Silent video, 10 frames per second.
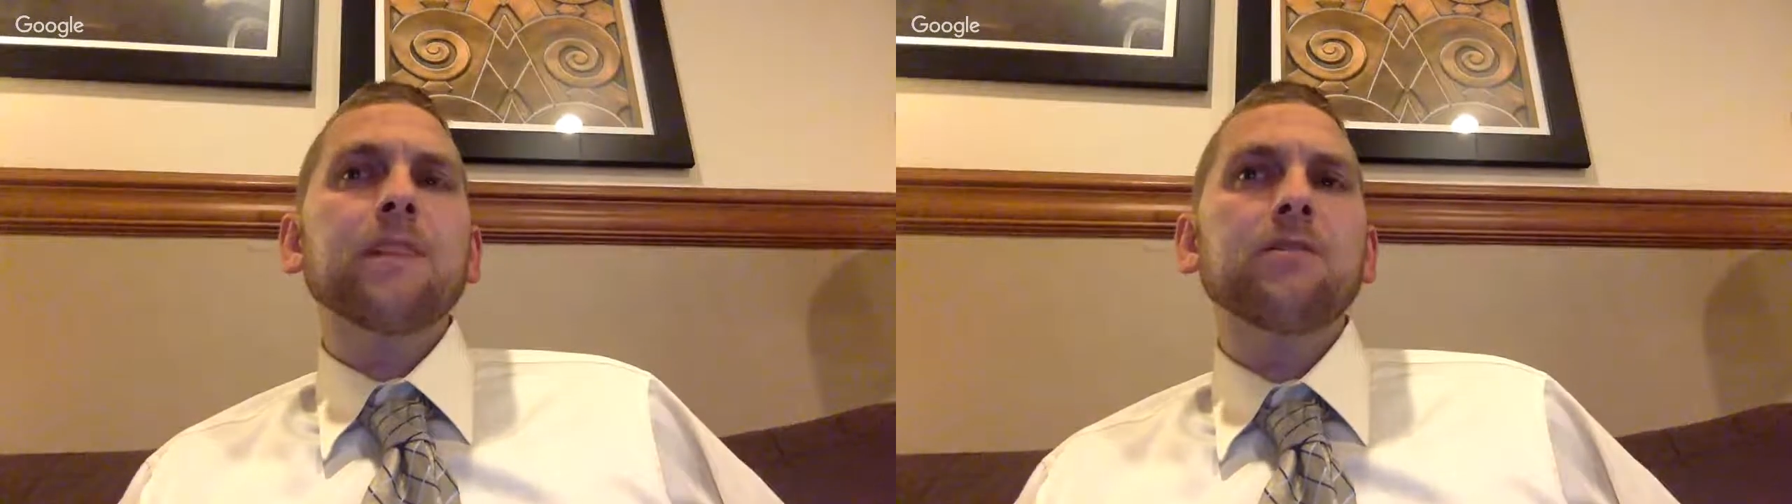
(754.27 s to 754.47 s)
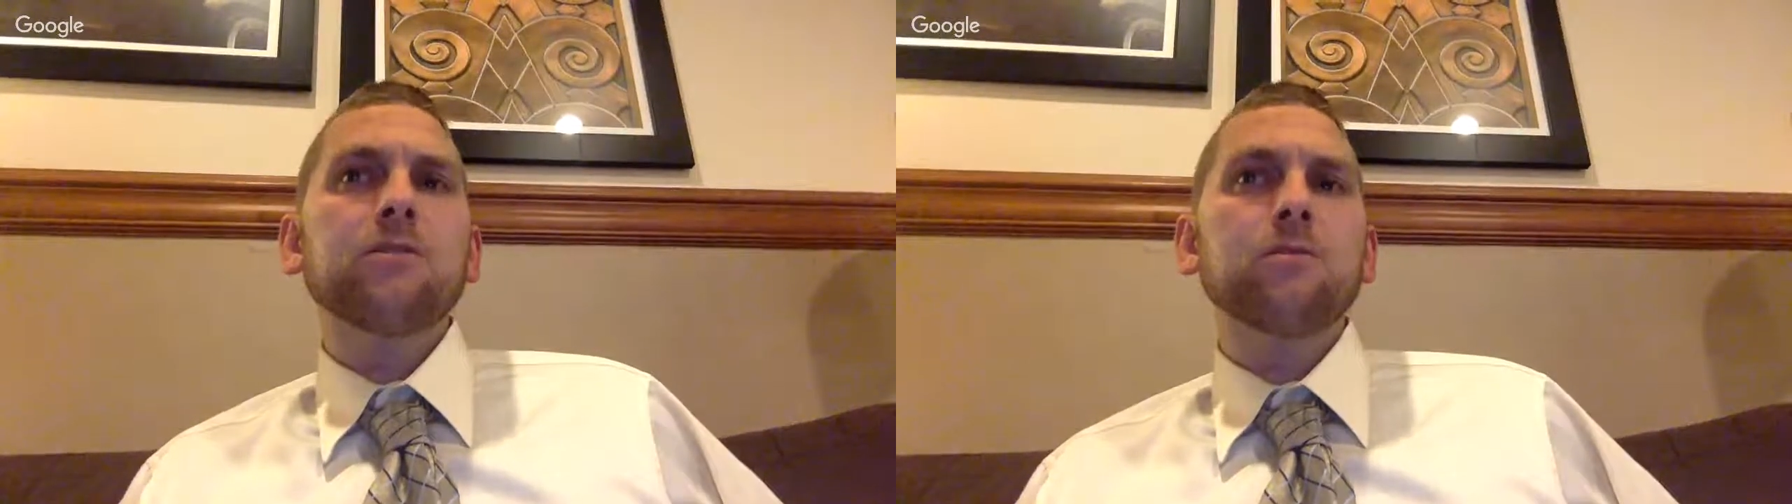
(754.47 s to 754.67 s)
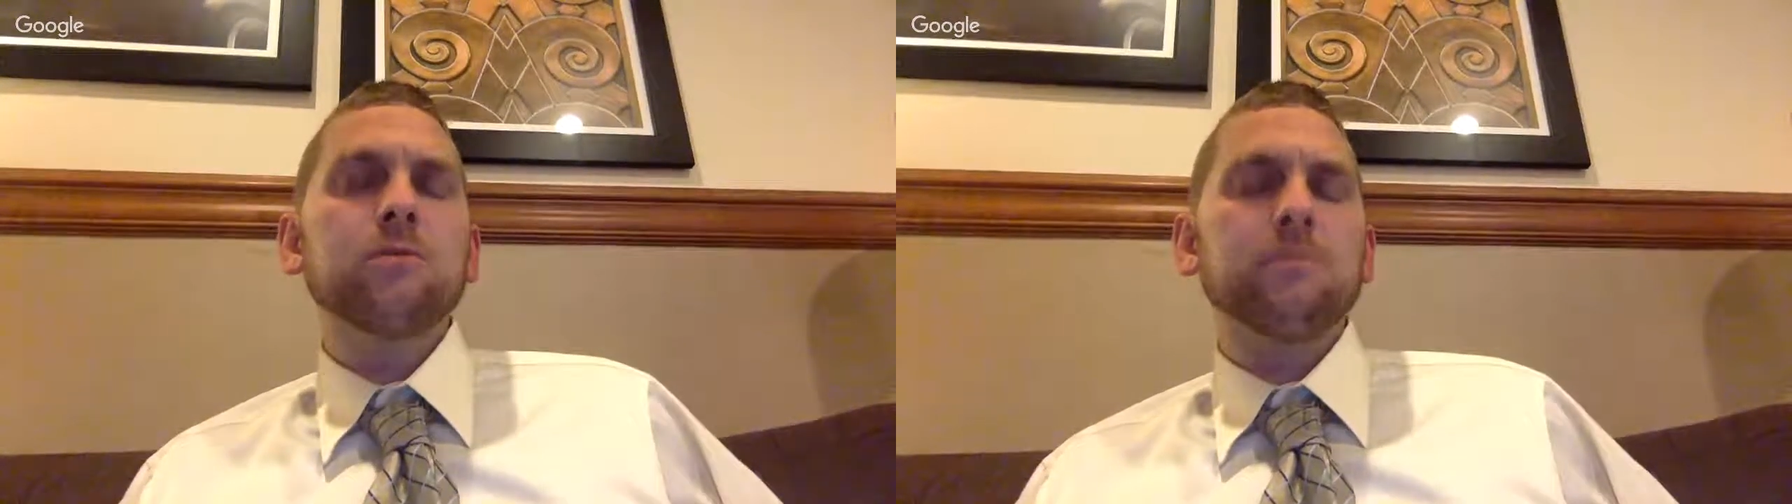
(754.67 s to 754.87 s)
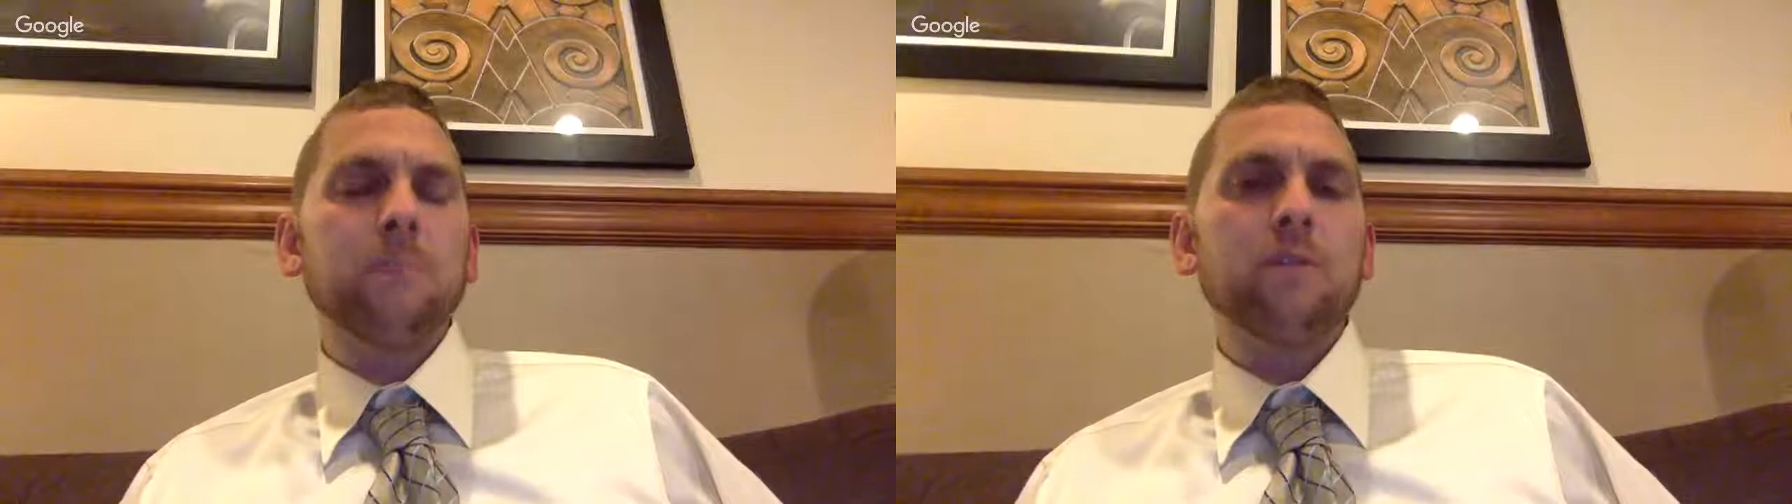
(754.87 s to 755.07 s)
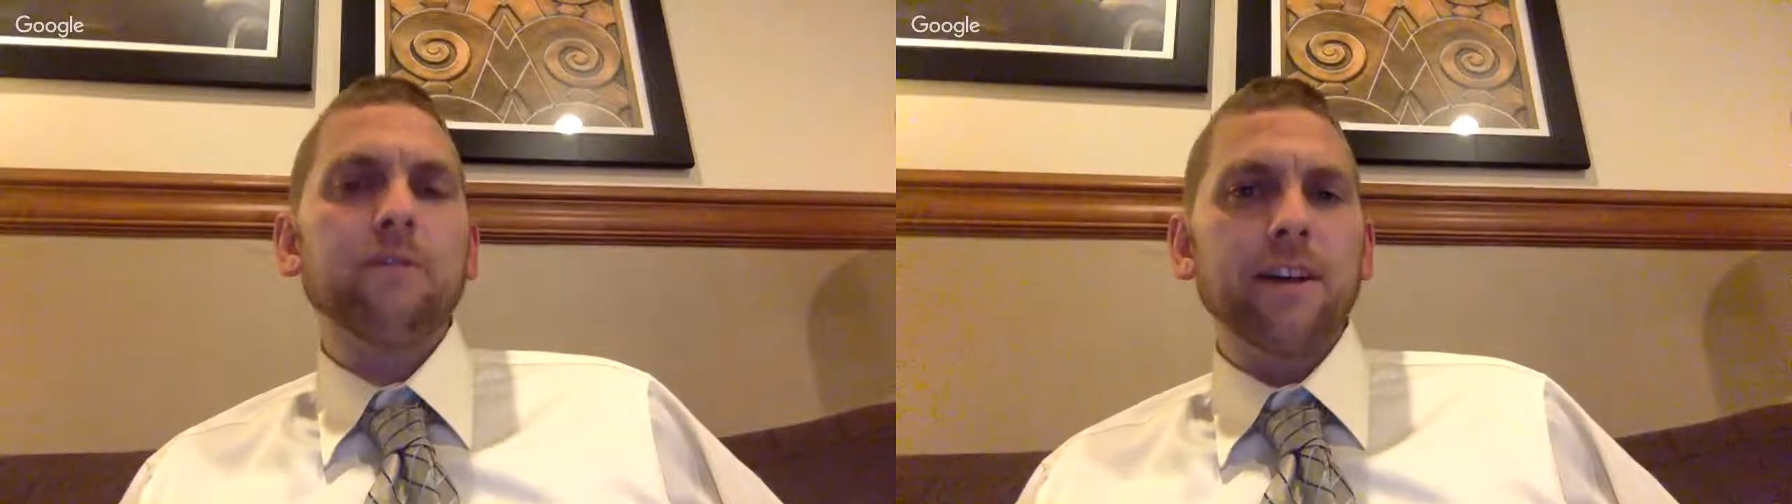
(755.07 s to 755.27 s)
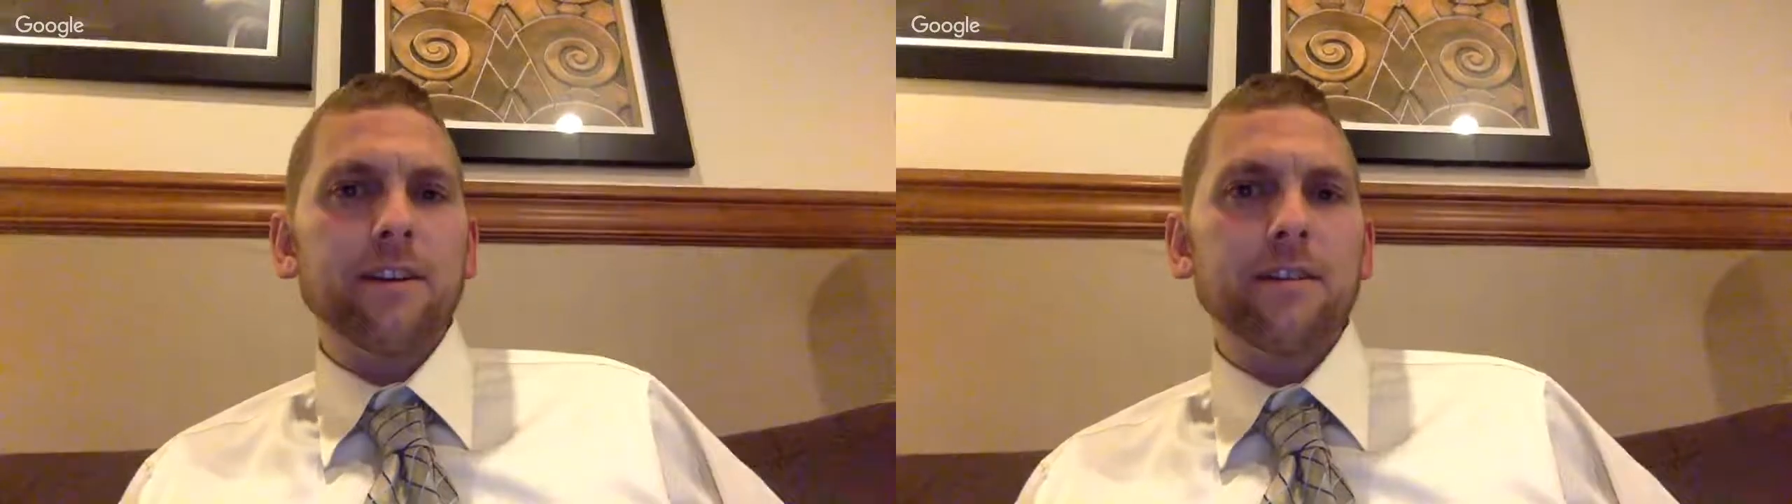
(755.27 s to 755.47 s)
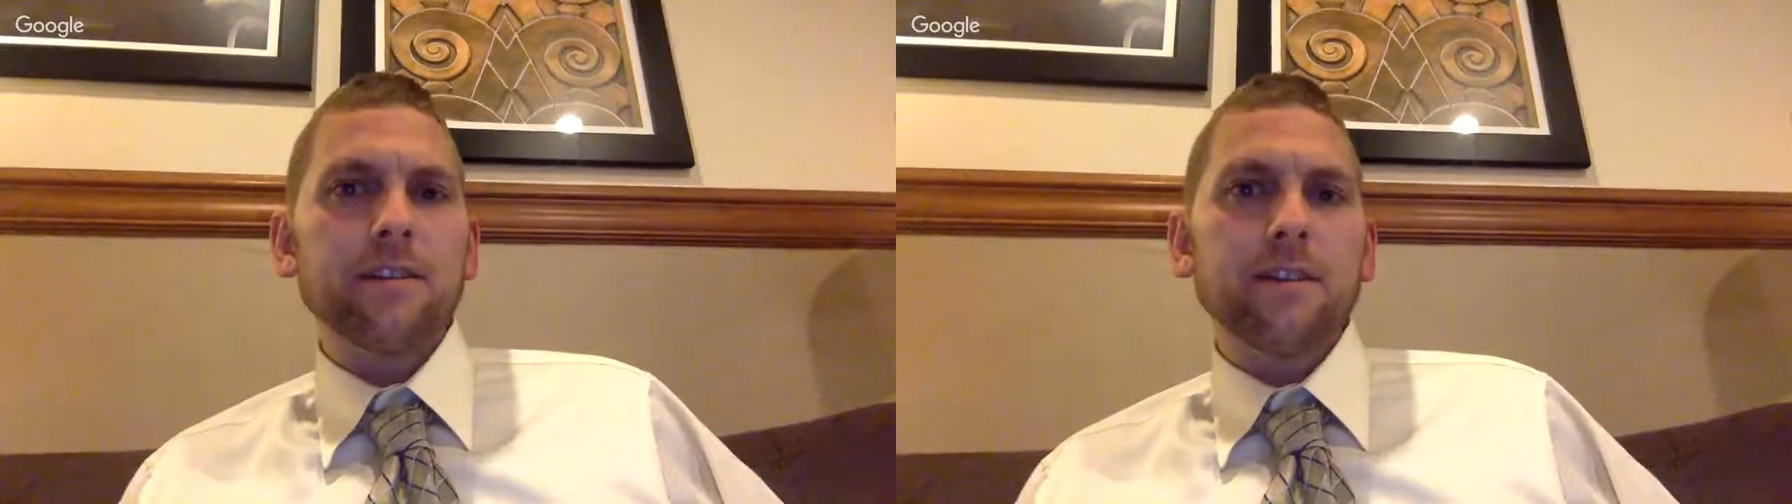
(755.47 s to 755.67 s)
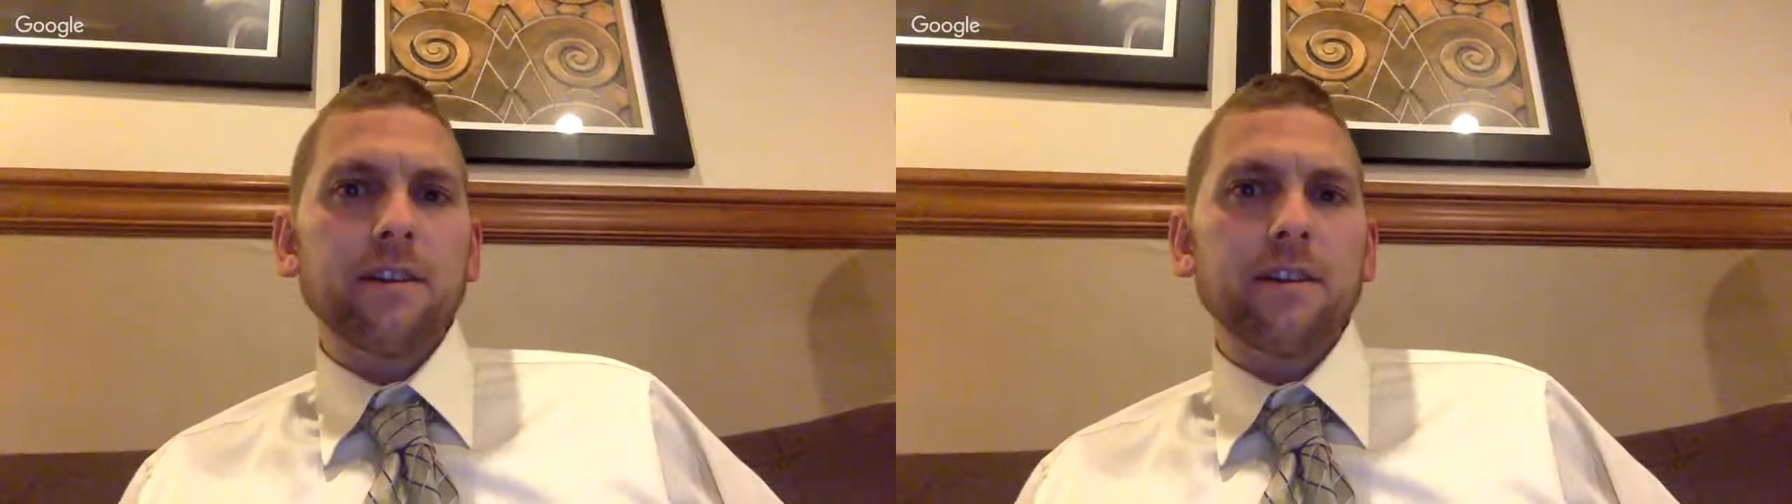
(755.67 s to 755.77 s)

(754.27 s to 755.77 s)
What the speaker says: students motivated.